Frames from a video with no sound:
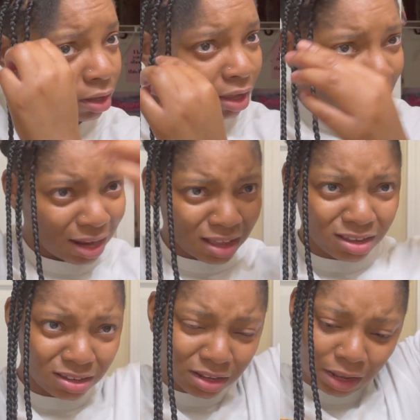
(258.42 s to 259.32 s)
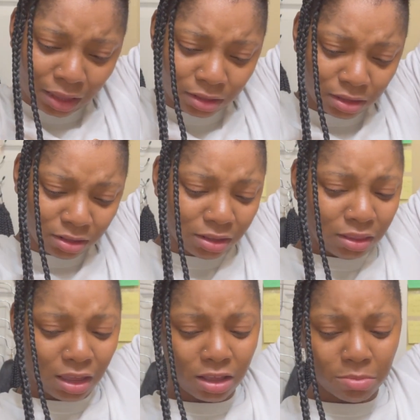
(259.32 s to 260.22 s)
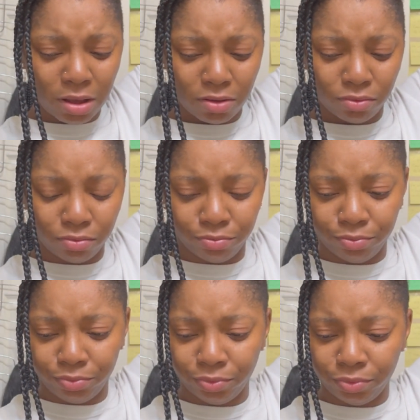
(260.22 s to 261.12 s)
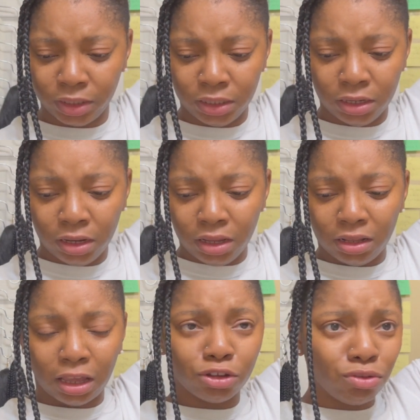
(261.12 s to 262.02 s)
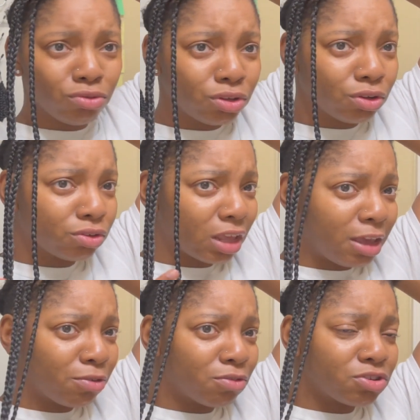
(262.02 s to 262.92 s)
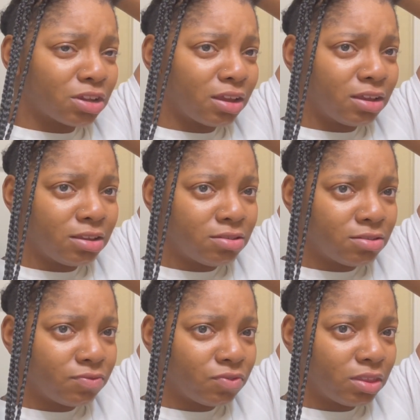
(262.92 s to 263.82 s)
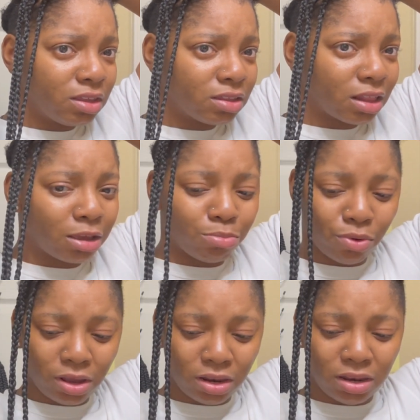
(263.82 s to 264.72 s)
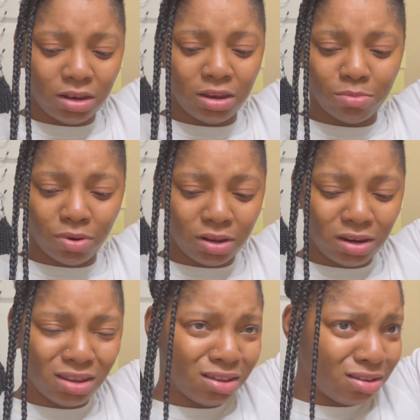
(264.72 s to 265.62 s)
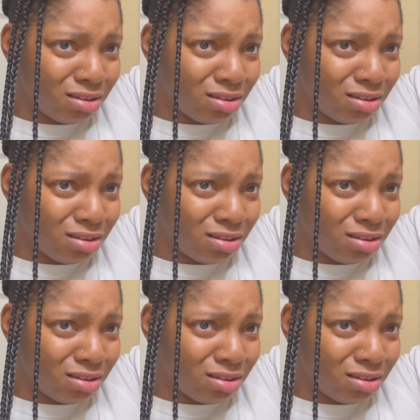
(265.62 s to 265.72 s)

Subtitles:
And I could have like did the thing about like using the same crochets for this, like braided and then braided in.